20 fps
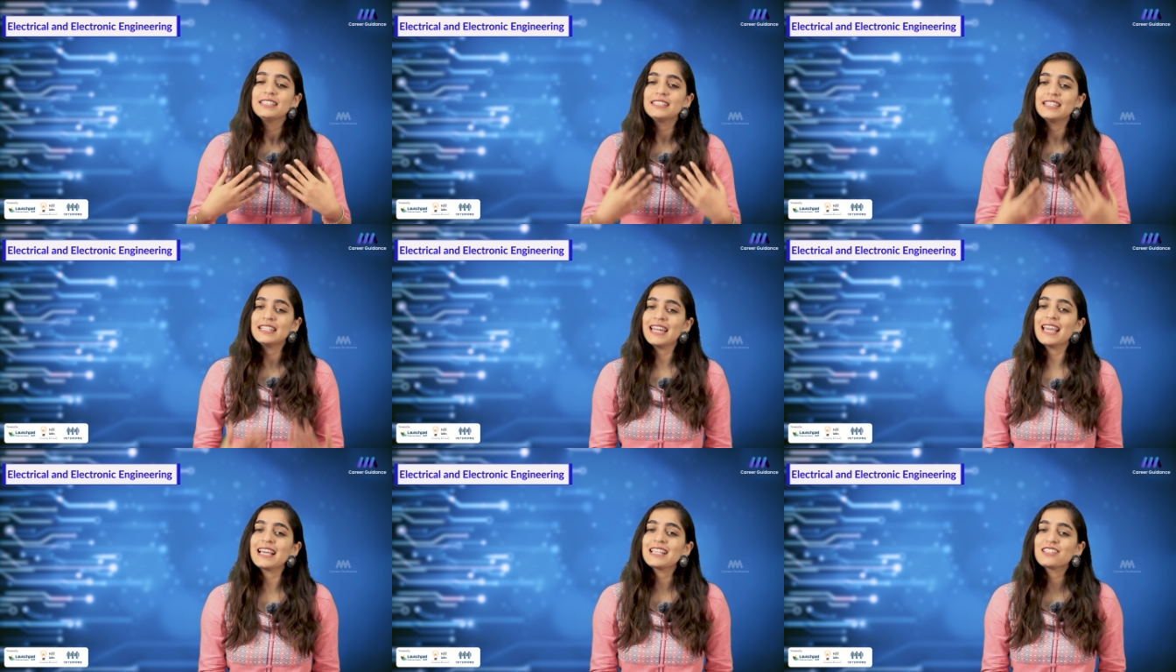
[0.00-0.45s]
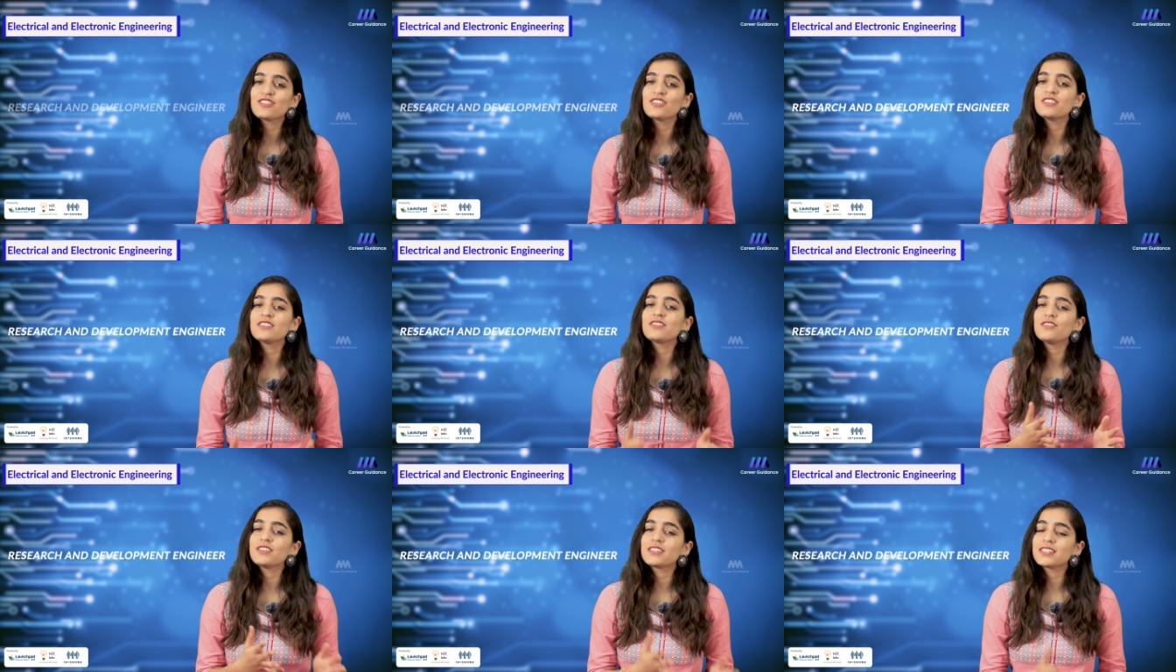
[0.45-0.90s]
The next
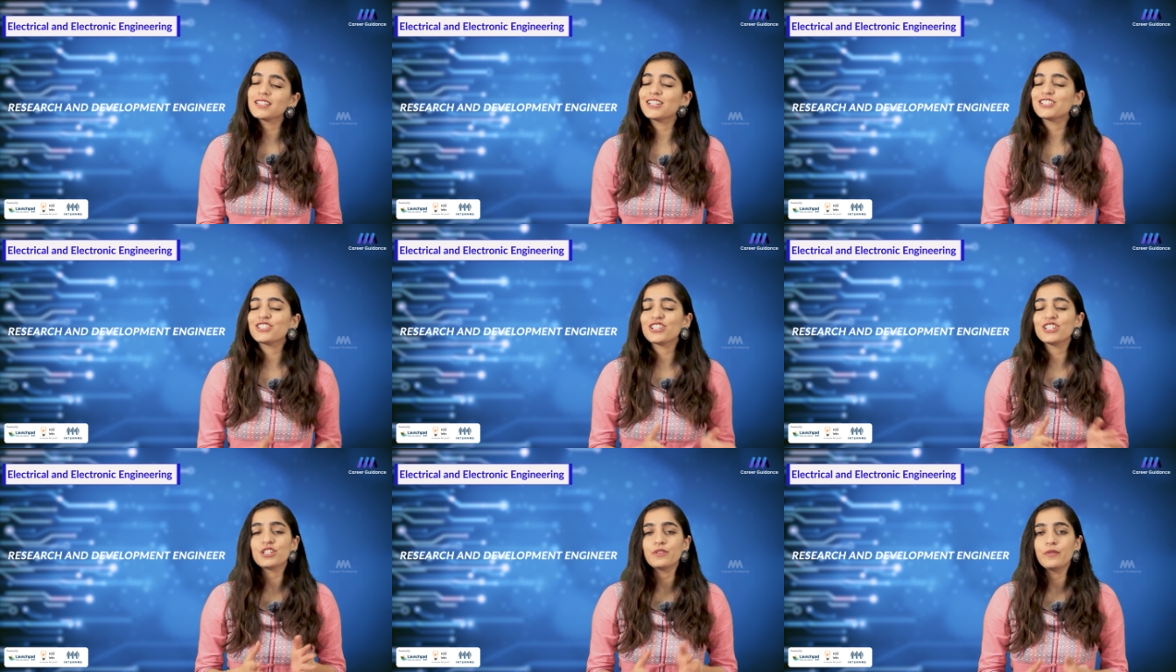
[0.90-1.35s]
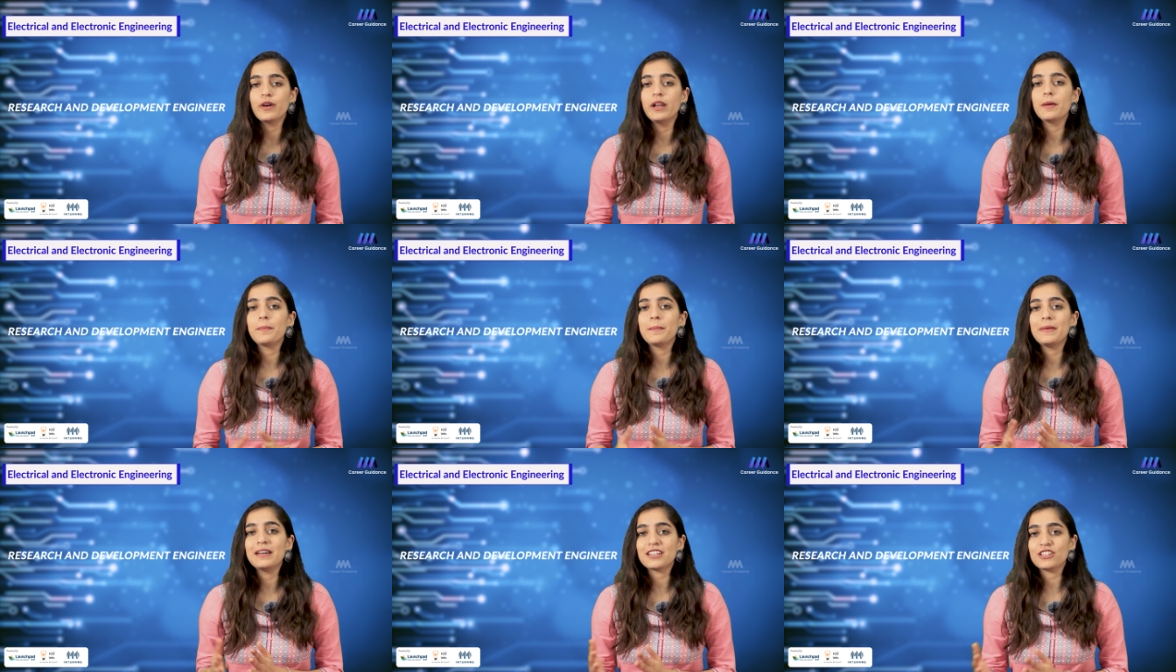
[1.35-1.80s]
is research and
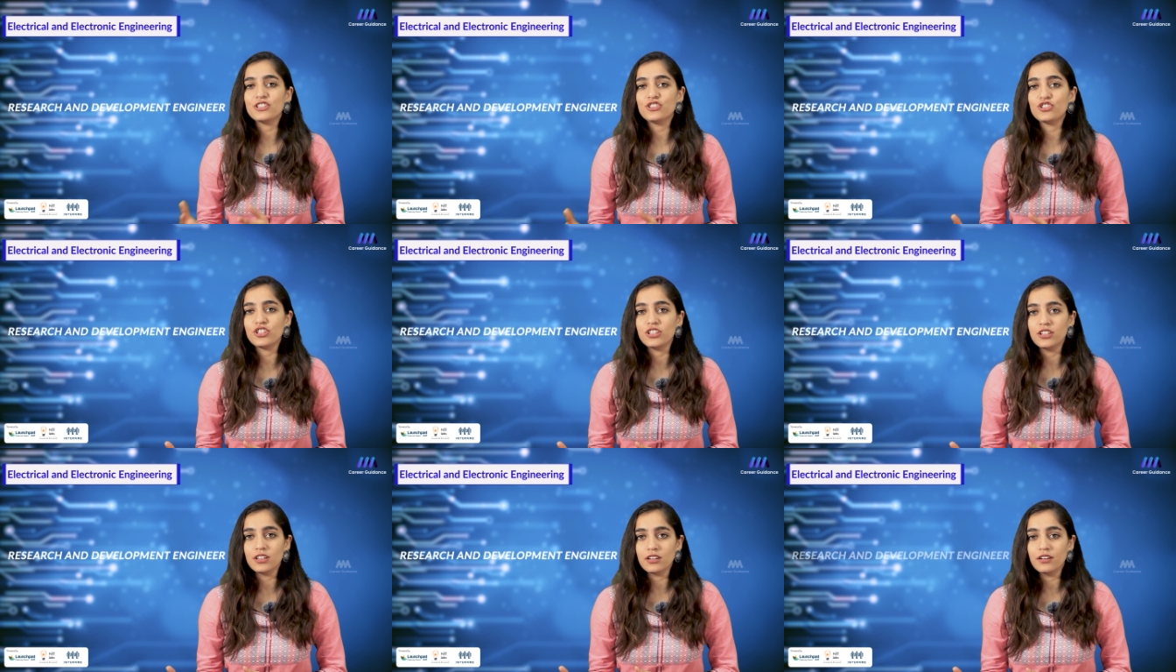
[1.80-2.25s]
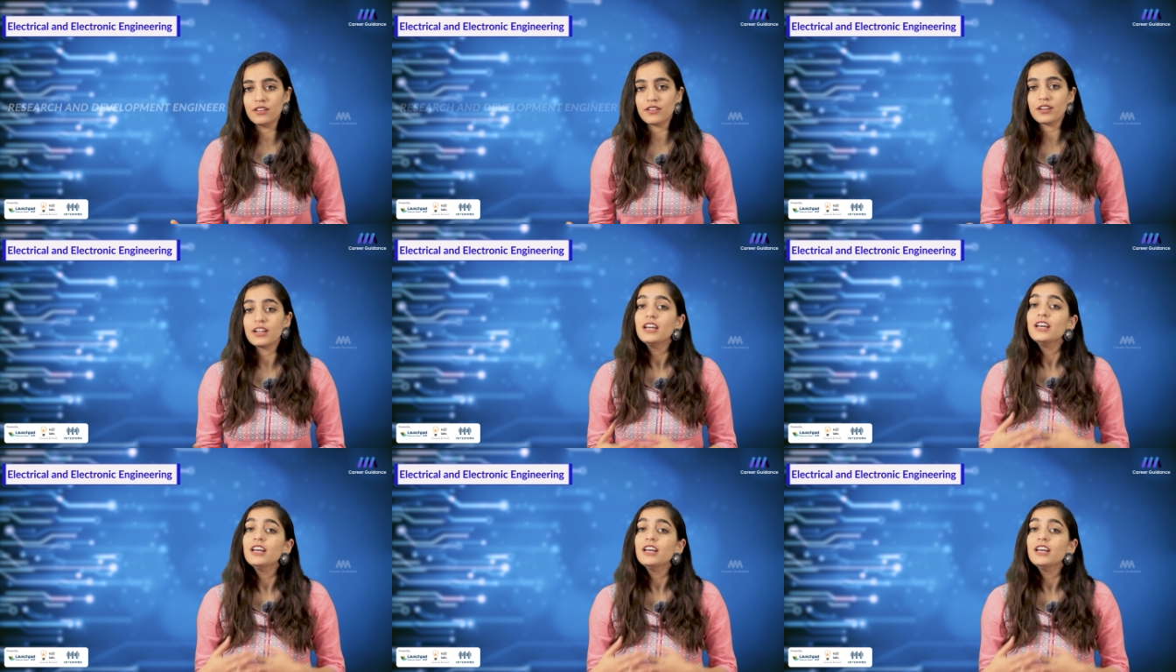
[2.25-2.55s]
development engineer.